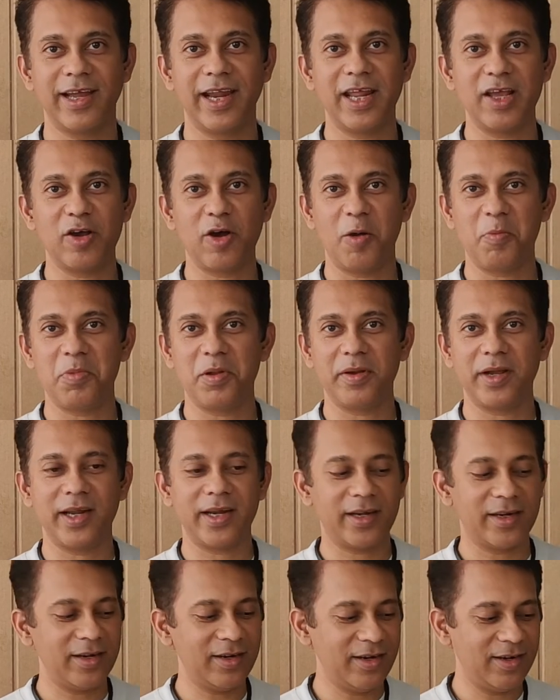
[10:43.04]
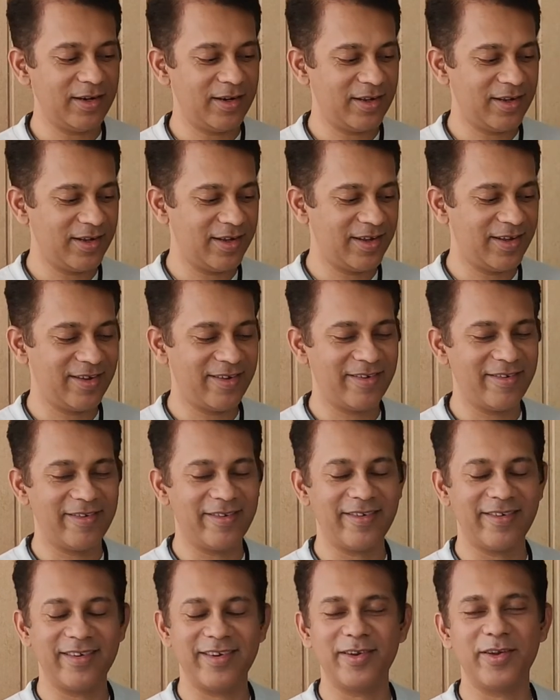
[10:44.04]
Getting complicated?
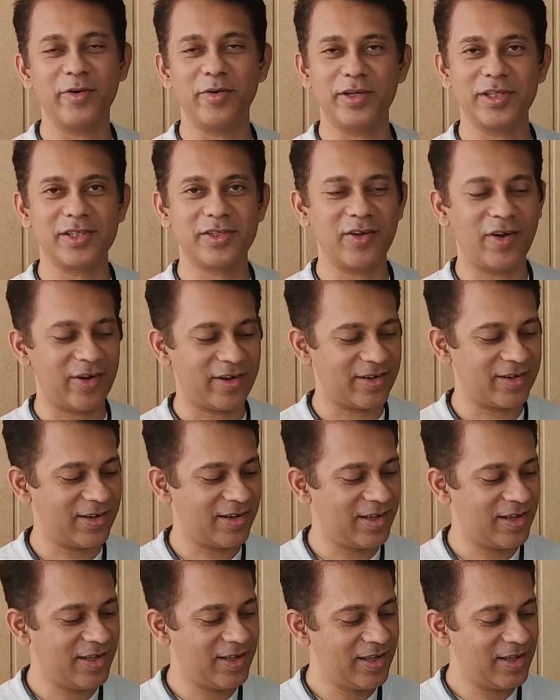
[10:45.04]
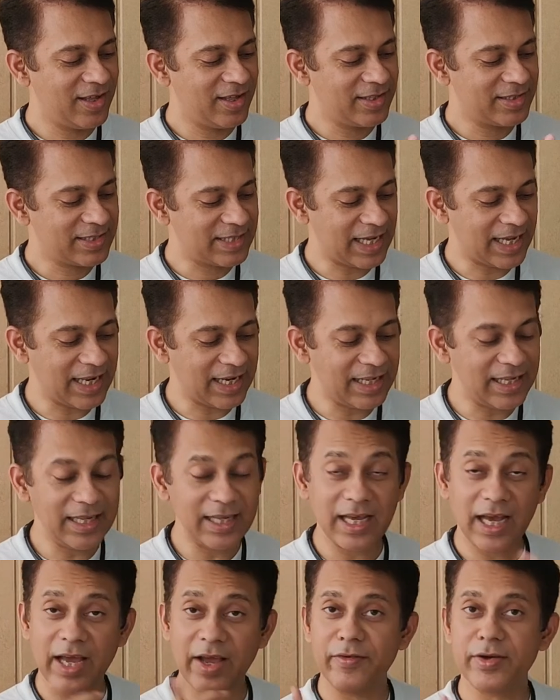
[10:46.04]
No, it's not.
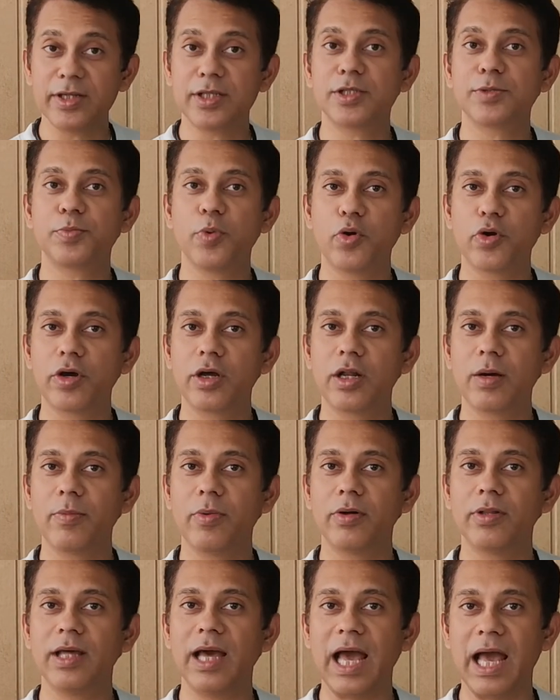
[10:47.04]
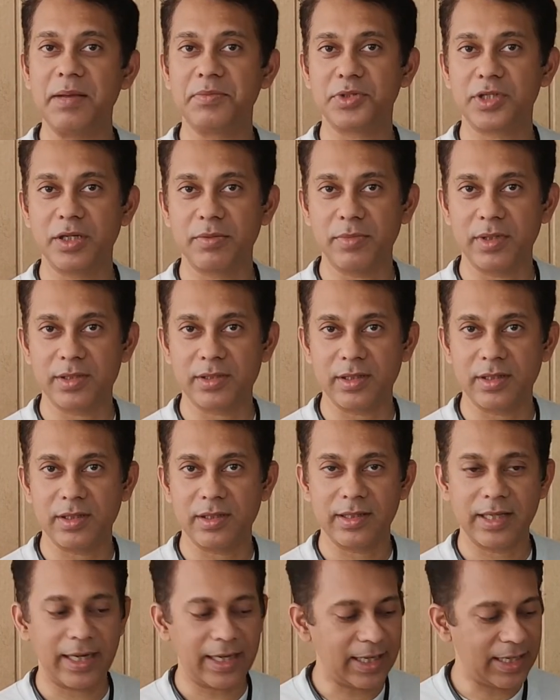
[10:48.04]
Secondly, I have spoken about the hamstring
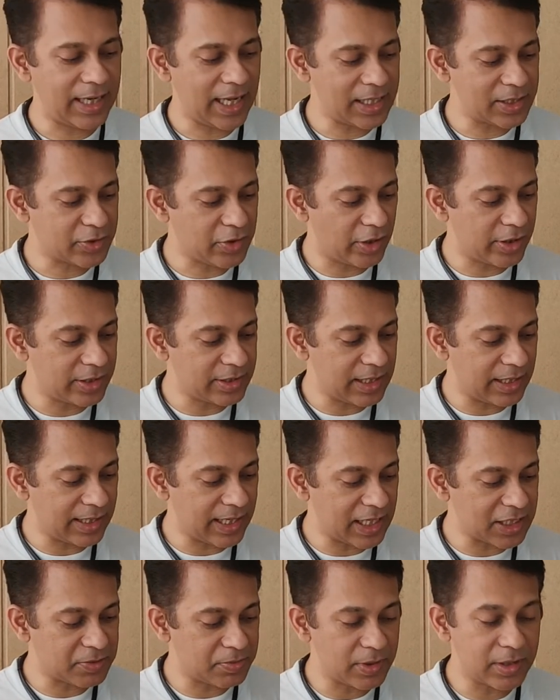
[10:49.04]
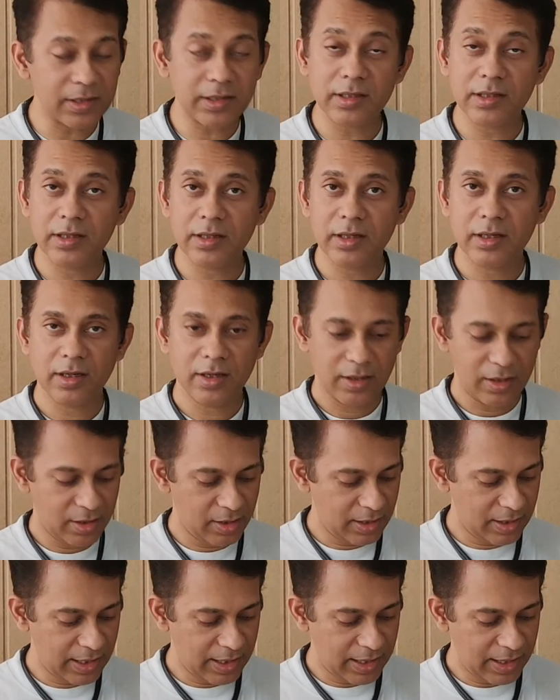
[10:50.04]
muscle, that it has got its attachment
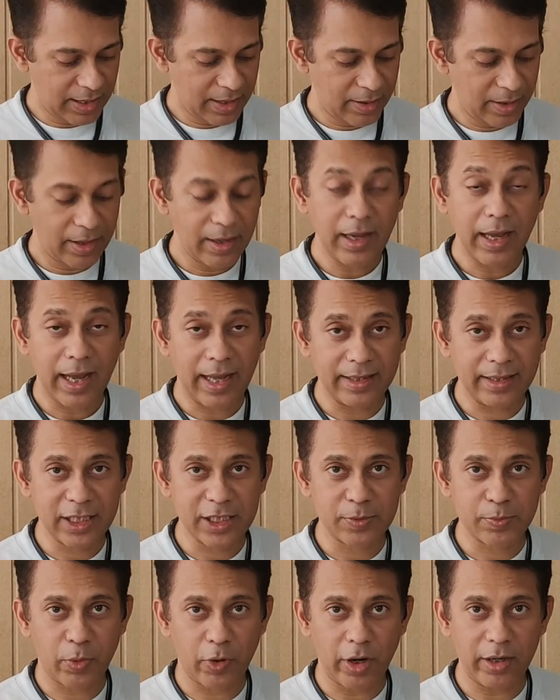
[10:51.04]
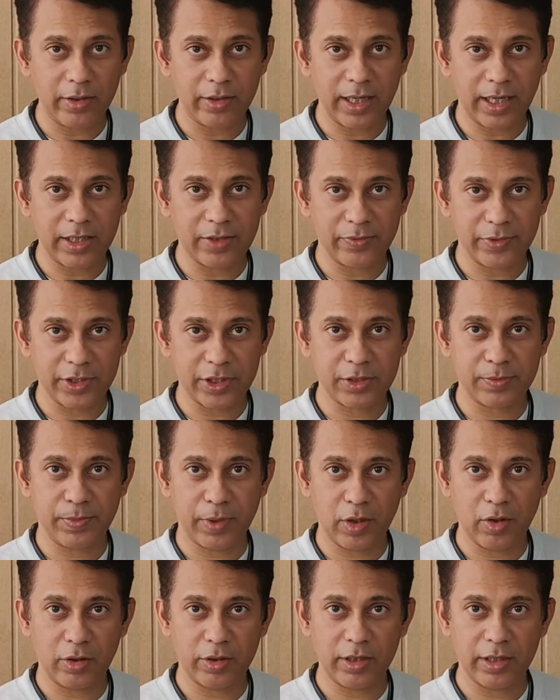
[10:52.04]
at this point, that is, which is
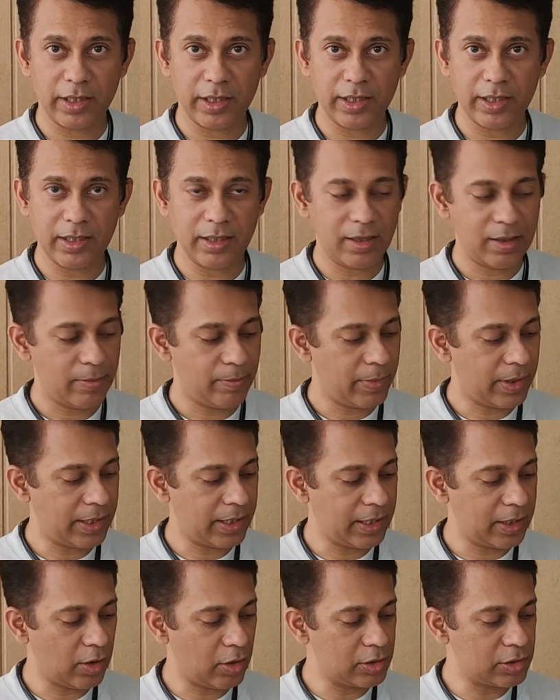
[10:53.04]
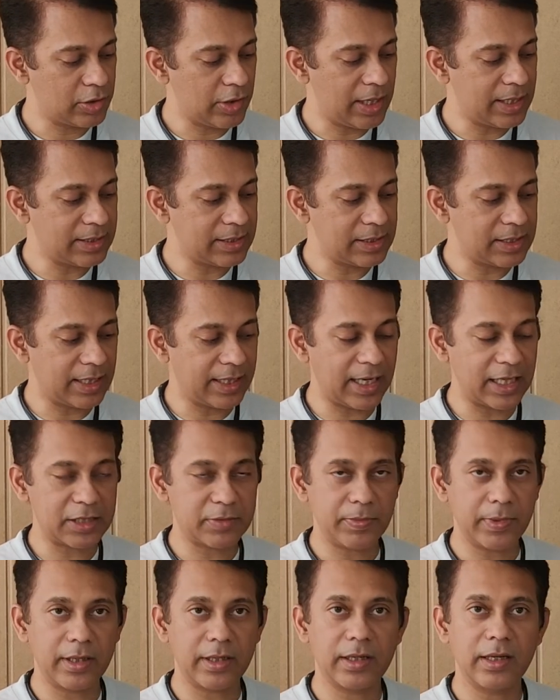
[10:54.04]
below the knee, but it also has its
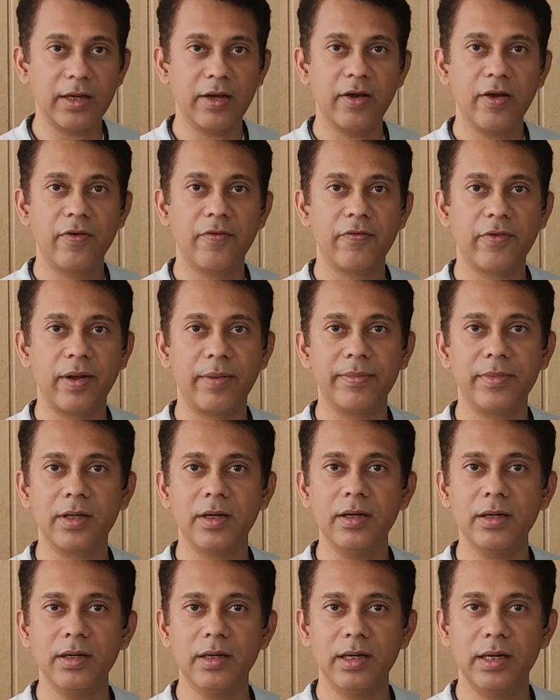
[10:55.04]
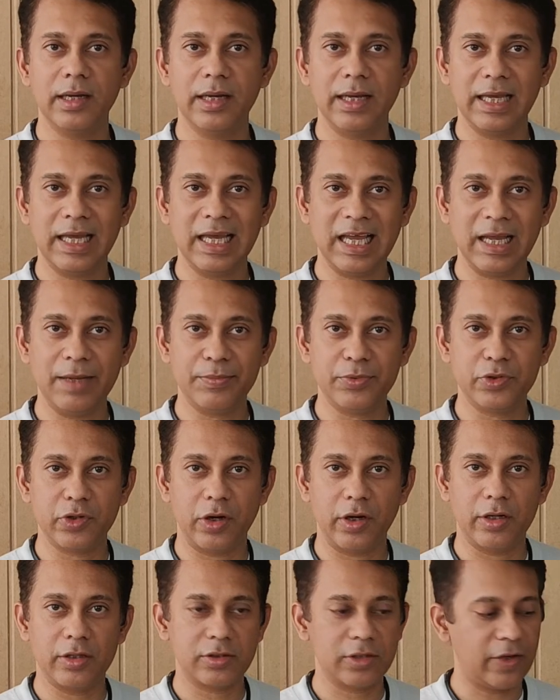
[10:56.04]
attachment from the hip
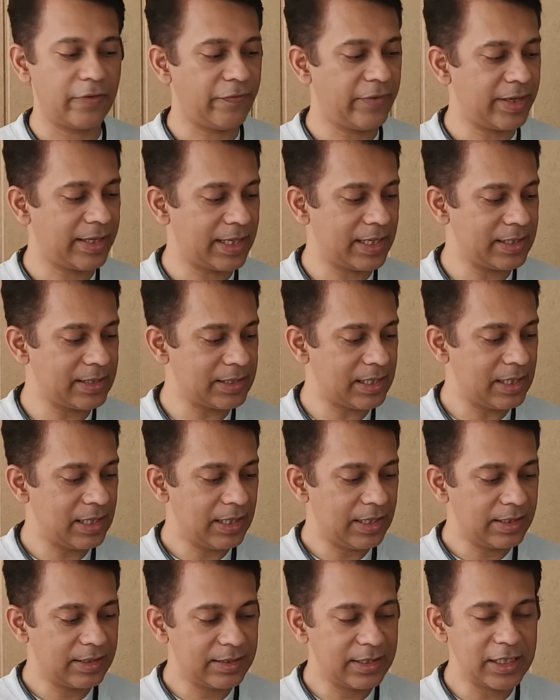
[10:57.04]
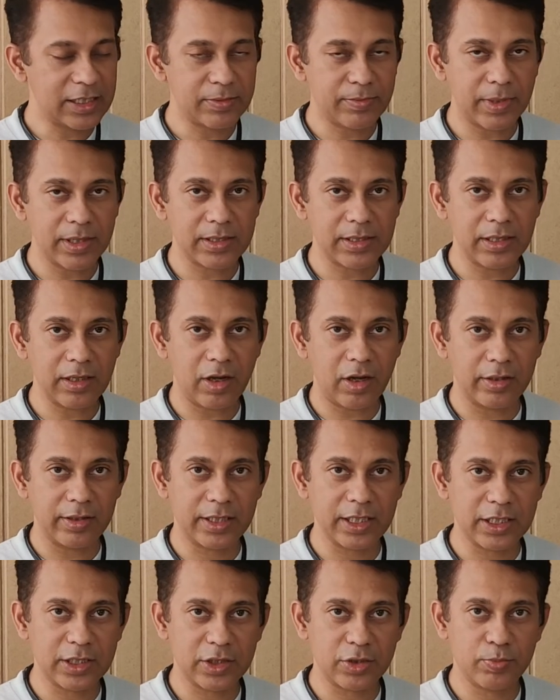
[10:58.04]
joint. So if in case this muscle or
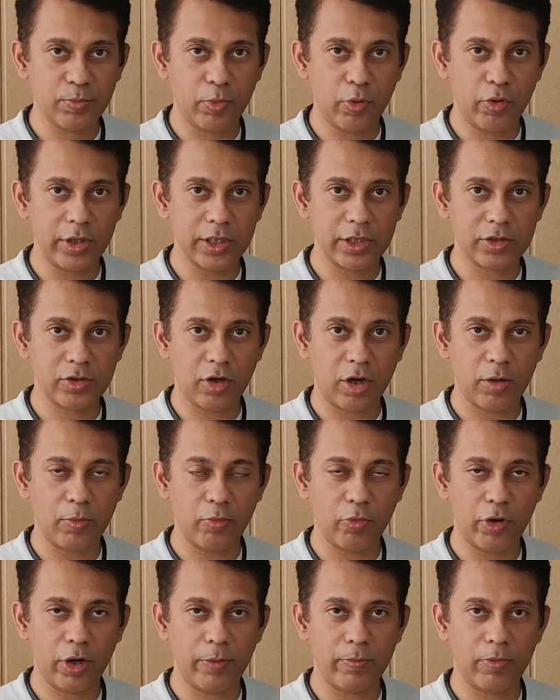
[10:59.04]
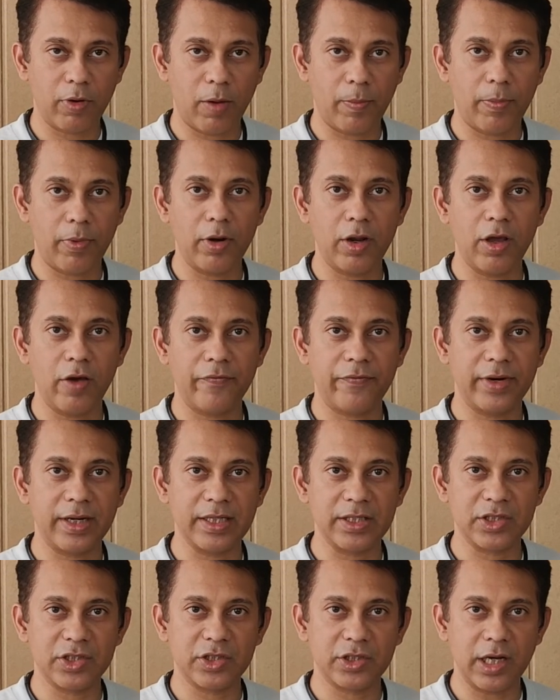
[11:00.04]
this bone is not moving properly, or if
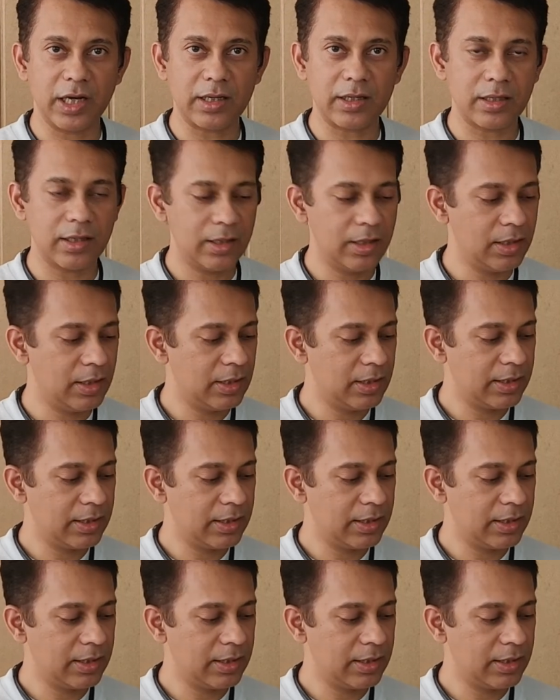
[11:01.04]
it is stuck,